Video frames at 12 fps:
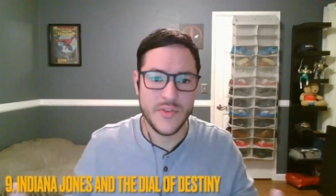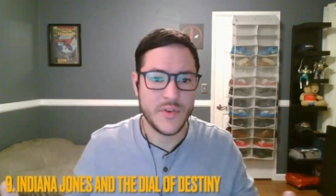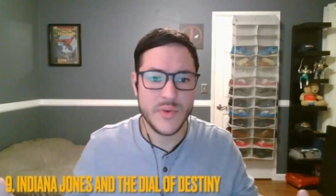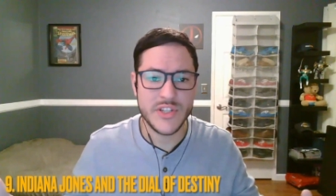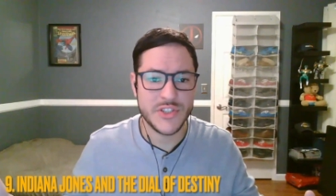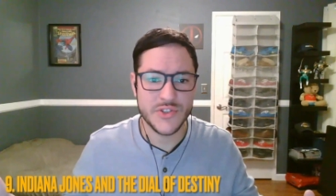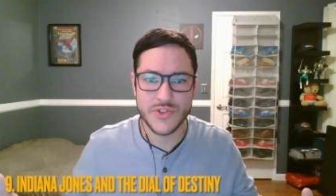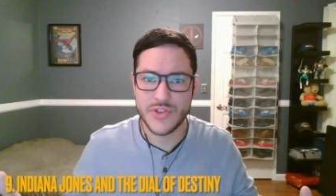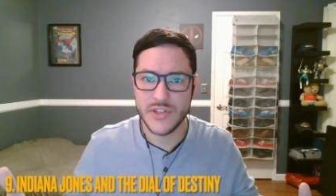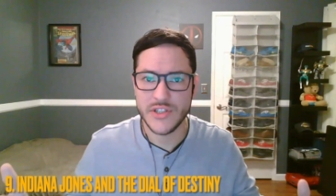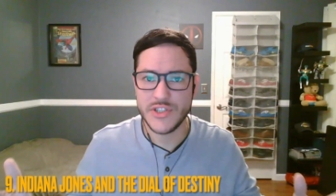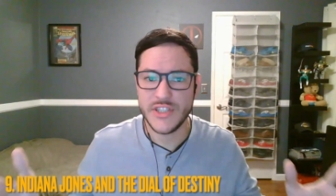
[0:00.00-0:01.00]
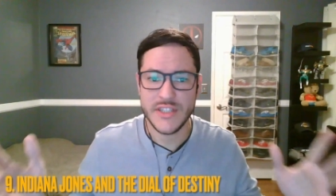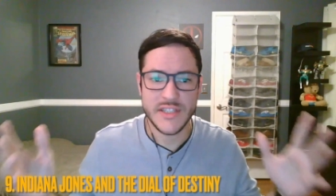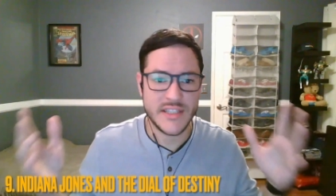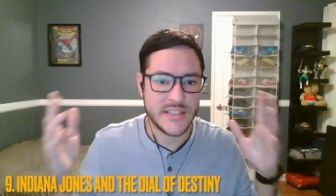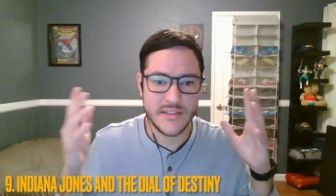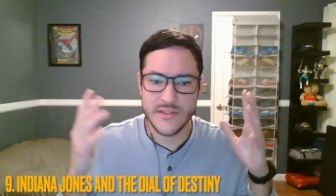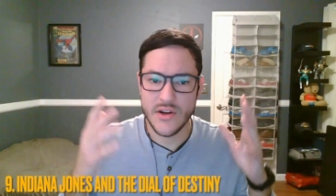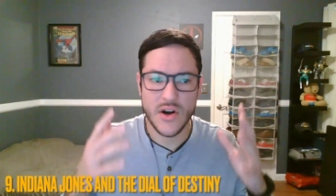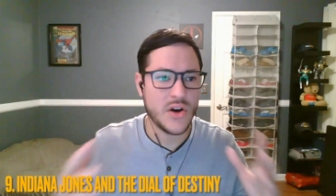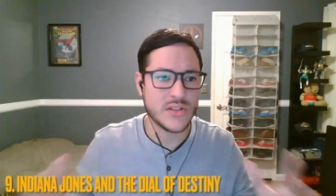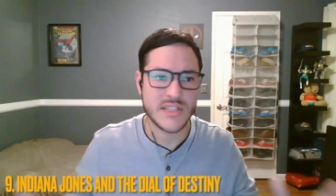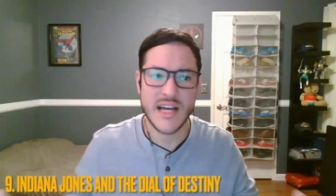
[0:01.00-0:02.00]
The original trilogy is
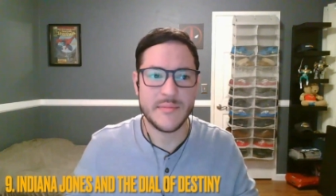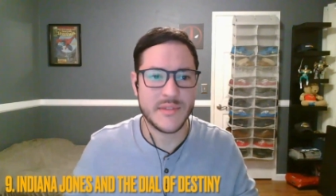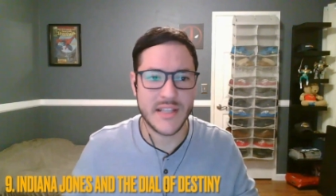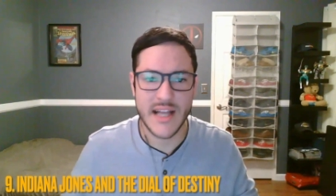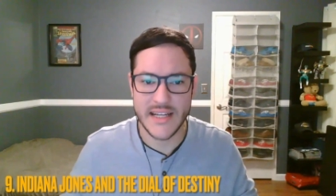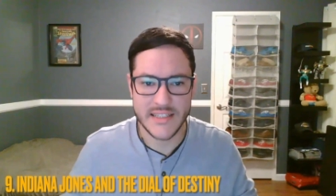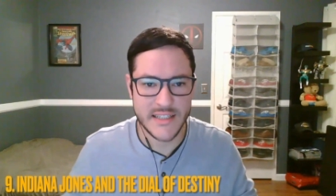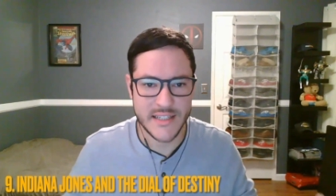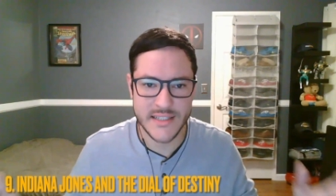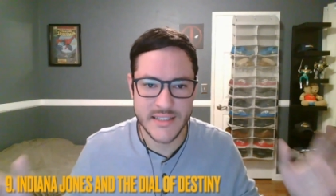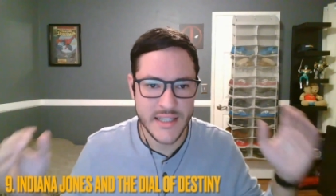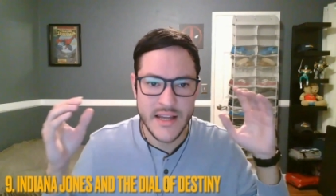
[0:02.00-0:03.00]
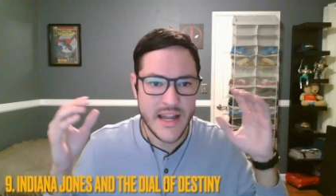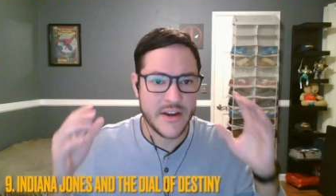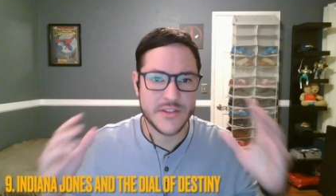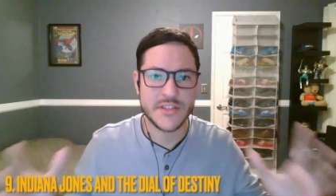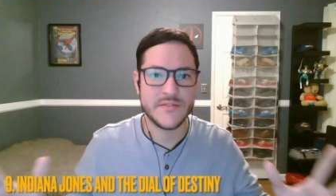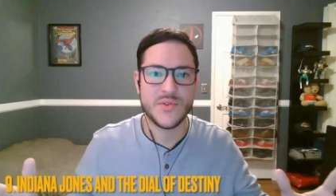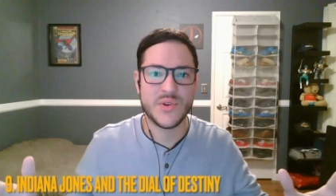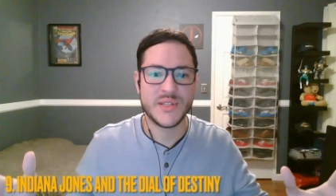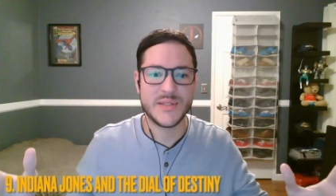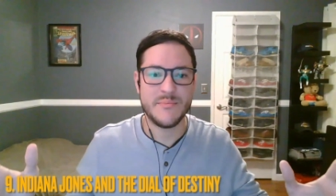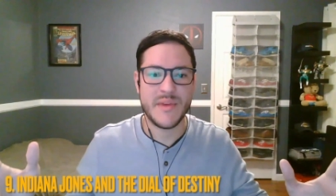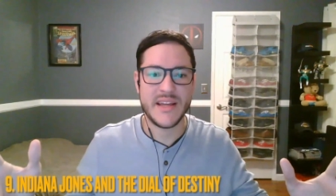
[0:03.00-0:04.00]
all-time classics. Harrison Ford is
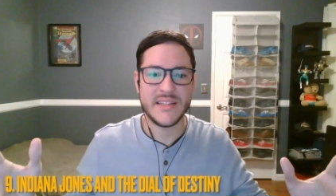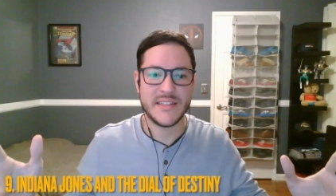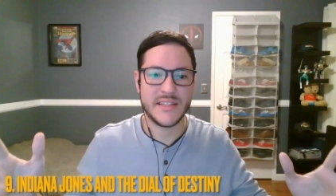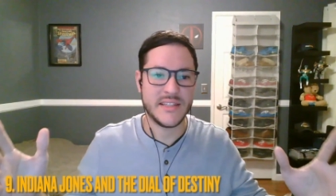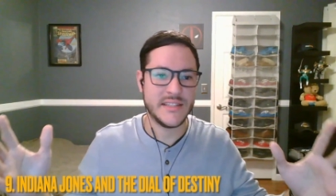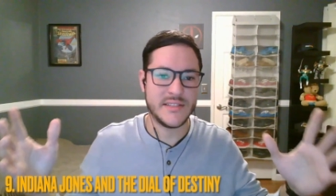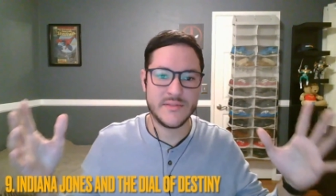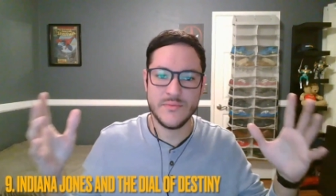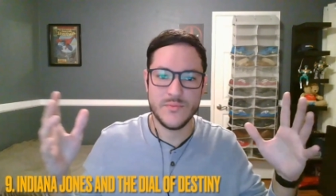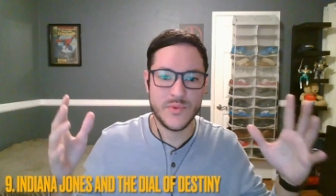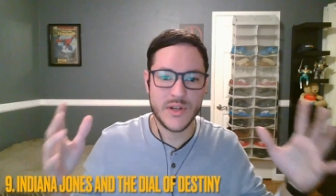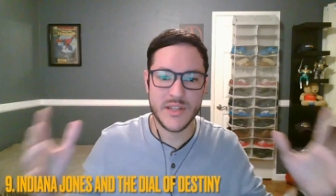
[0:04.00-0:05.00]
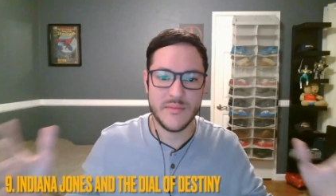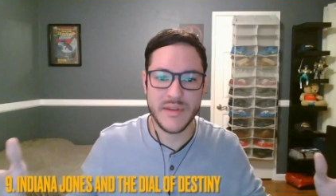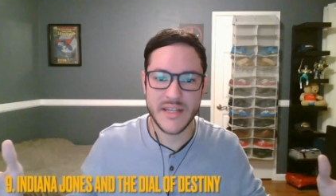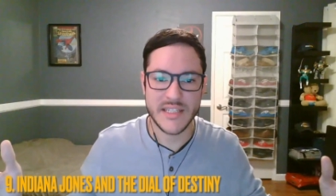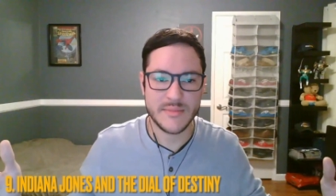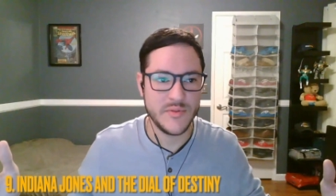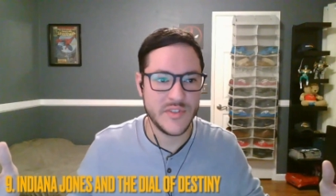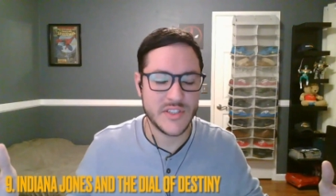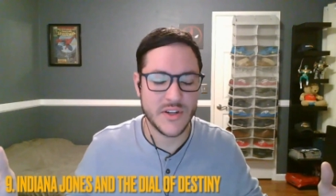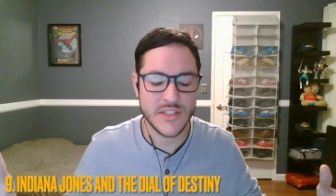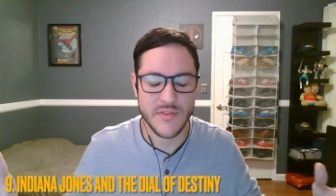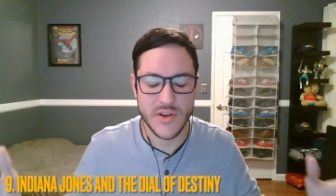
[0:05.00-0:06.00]
amazing. He's one of the biggest movie
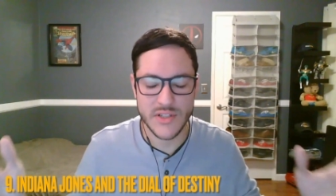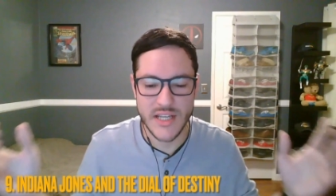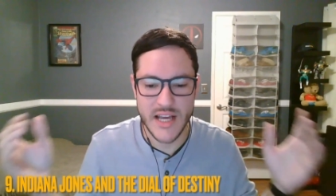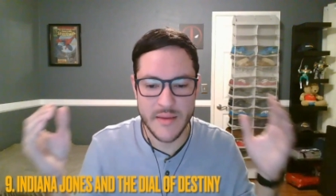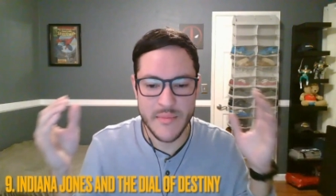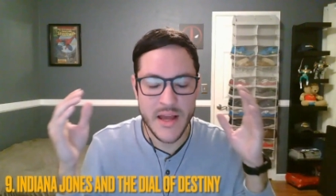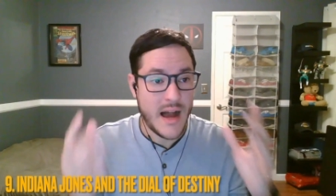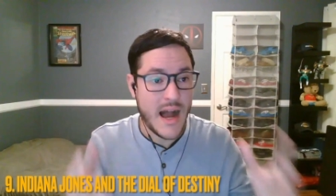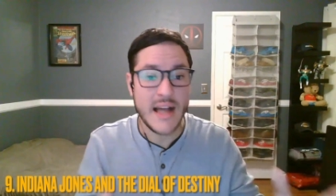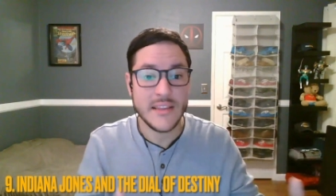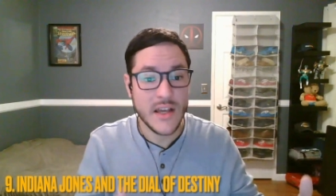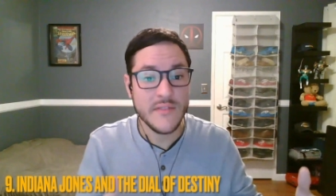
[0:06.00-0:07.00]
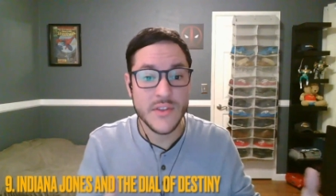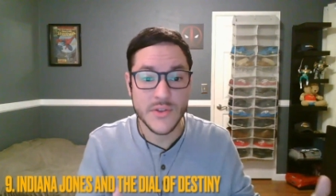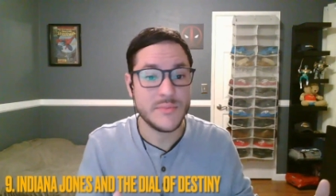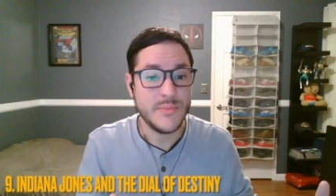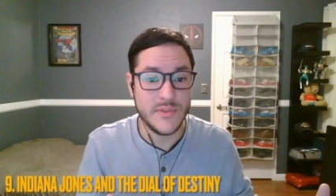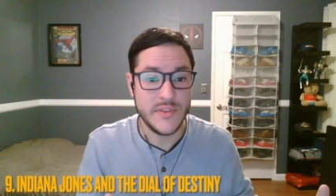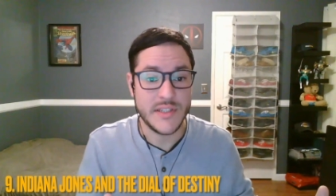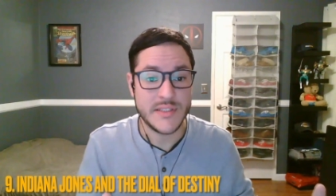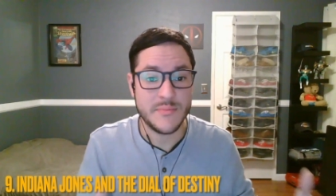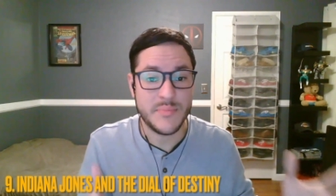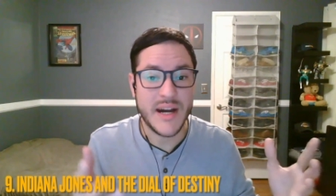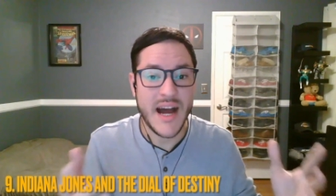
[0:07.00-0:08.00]
stars of all time. I love those movies,
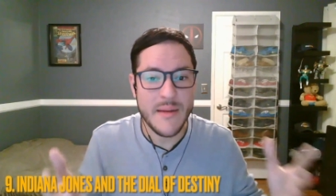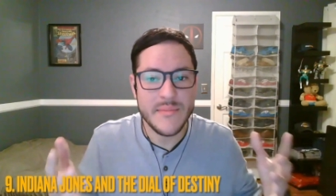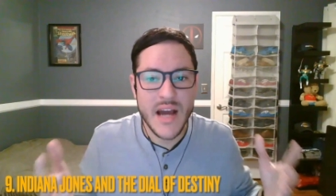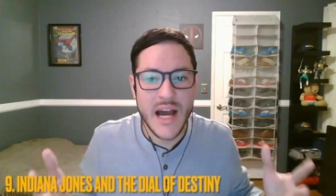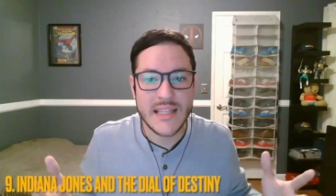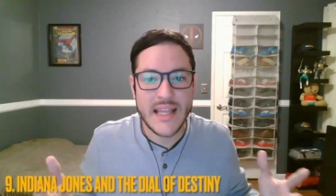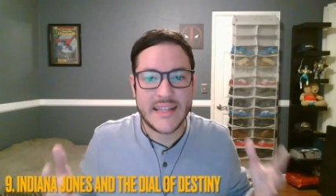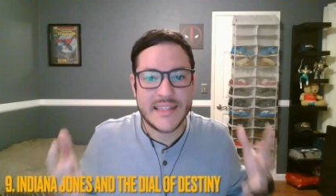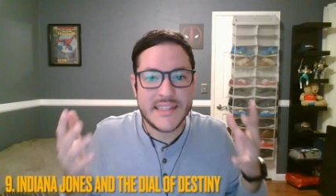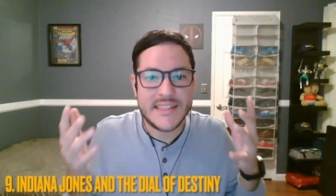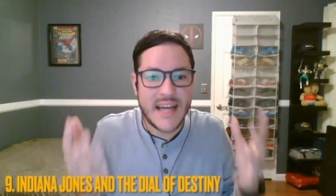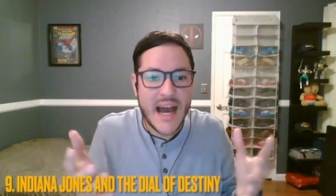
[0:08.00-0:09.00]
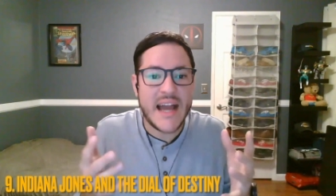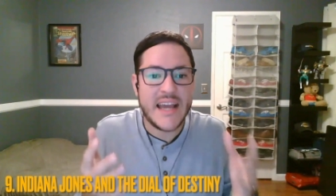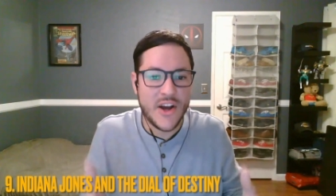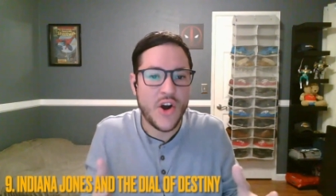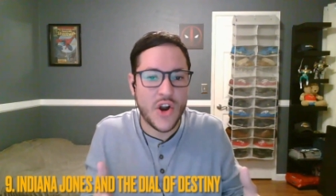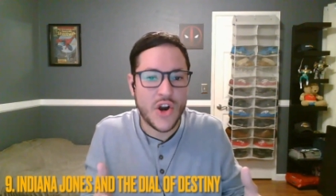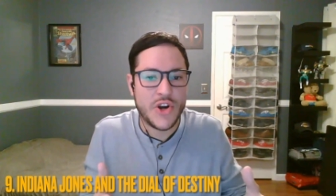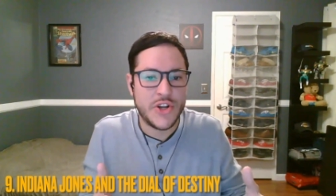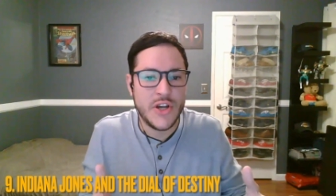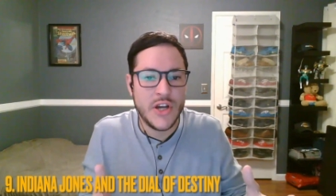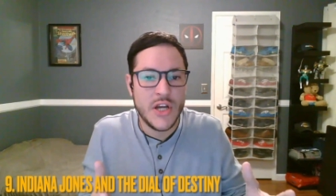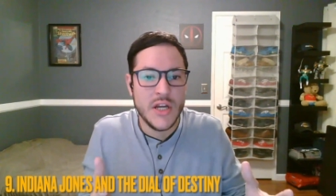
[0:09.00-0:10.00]
but I'm not like the die-hard
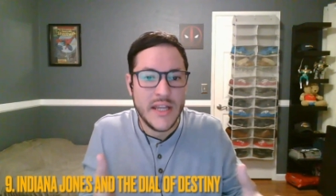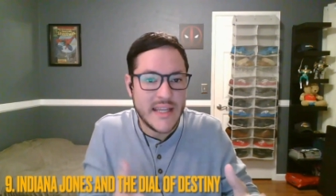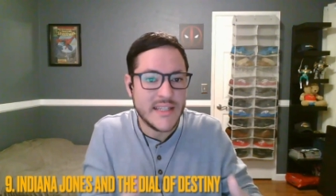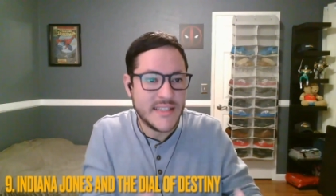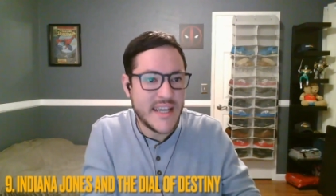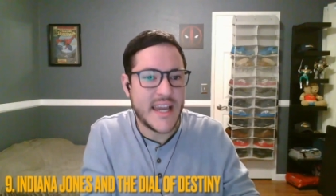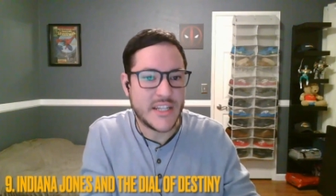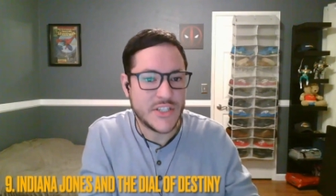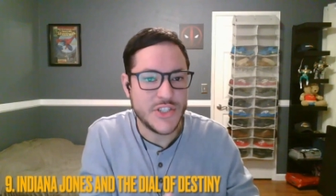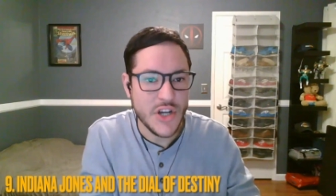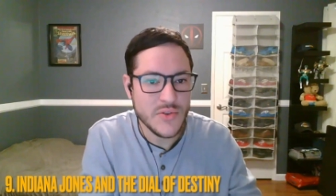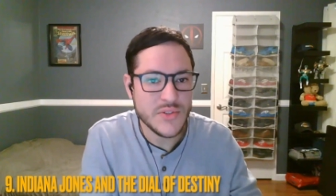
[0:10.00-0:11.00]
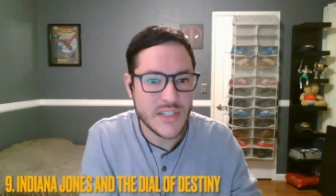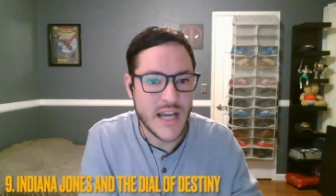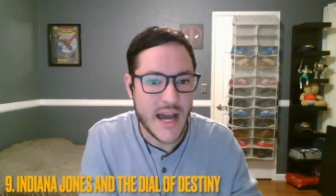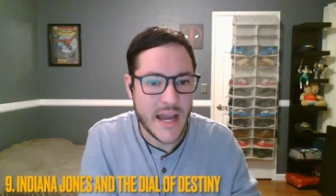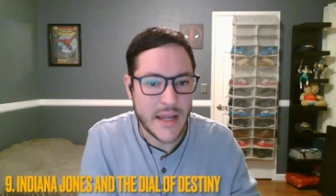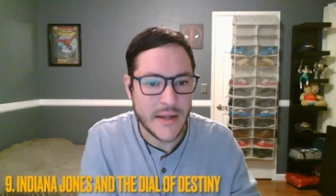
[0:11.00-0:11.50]
Indiana Jones guy.